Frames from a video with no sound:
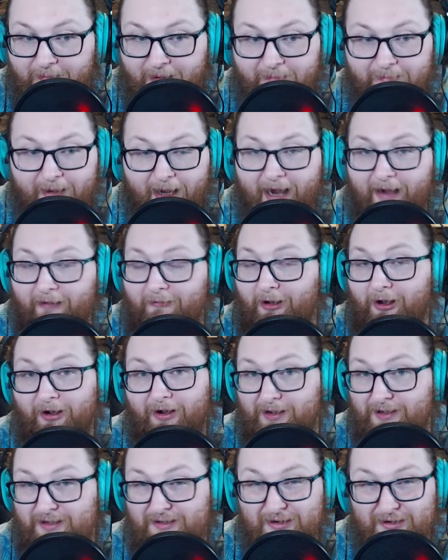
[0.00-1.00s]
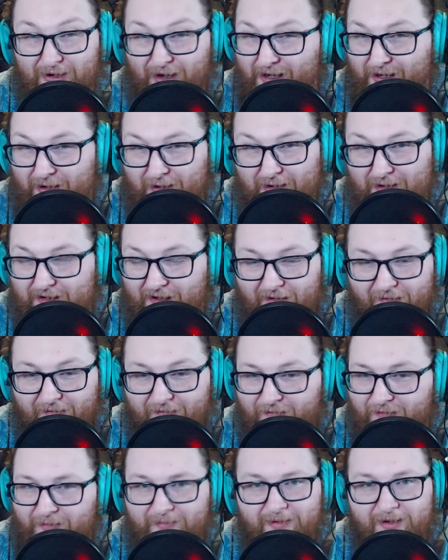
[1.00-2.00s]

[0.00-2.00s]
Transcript: High rarity striker stuff.